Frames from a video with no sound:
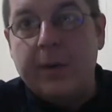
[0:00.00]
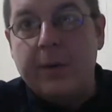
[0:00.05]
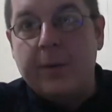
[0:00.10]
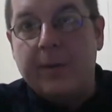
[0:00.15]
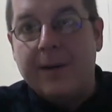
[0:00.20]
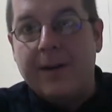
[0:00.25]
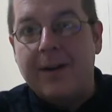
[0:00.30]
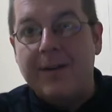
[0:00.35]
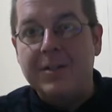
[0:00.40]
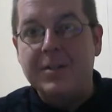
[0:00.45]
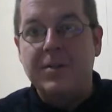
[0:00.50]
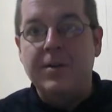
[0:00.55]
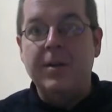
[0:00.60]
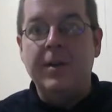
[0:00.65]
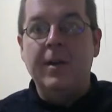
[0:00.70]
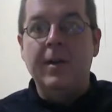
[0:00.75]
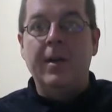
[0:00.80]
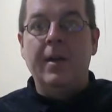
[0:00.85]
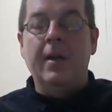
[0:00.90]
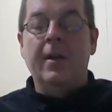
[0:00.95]
to a
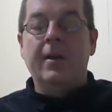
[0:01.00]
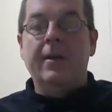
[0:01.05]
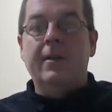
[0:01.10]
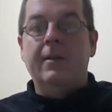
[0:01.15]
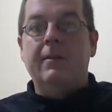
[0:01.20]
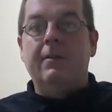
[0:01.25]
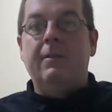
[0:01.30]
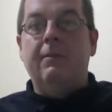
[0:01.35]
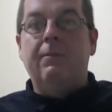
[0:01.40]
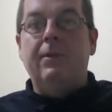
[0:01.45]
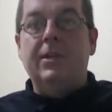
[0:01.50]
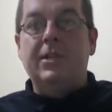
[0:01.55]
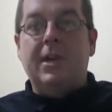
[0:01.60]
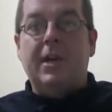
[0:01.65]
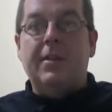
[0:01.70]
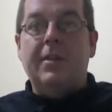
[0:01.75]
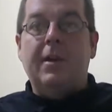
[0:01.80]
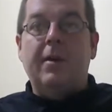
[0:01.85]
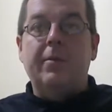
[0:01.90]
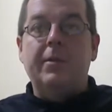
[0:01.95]
concert, which
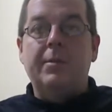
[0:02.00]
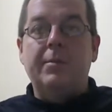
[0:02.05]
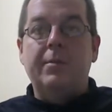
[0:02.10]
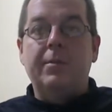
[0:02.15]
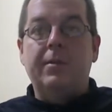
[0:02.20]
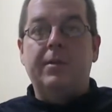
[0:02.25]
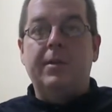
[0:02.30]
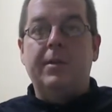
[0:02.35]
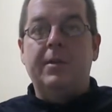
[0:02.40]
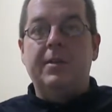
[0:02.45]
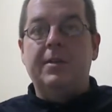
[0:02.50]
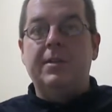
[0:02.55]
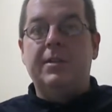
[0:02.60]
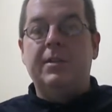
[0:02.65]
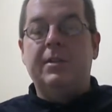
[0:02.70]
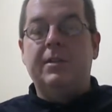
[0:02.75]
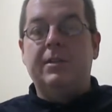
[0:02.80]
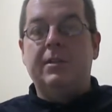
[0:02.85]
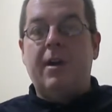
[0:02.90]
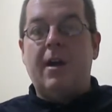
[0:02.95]
I thought was moot
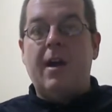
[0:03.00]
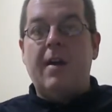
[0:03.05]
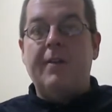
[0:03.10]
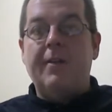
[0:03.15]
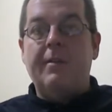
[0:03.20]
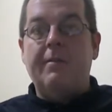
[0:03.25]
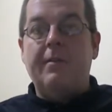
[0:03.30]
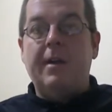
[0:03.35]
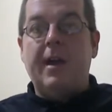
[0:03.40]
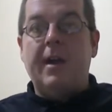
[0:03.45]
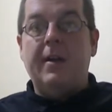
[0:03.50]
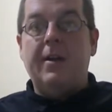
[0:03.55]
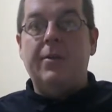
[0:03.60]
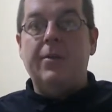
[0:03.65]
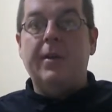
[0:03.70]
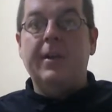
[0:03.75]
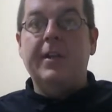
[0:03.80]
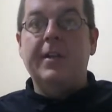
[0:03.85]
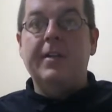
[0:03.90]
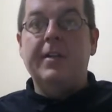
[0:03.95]
because I haven't had a
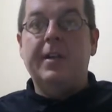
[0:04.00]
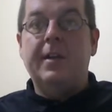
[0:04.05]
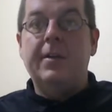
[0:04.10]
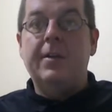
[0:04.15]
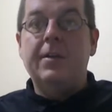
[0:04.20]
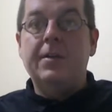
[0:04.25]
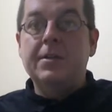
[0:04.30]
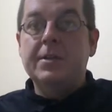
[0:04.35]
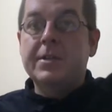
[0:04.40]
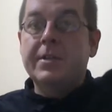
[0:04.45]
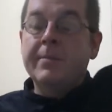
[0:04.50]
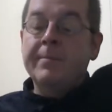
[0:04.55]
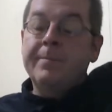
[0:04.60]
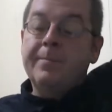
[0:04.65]
drink in 10 years.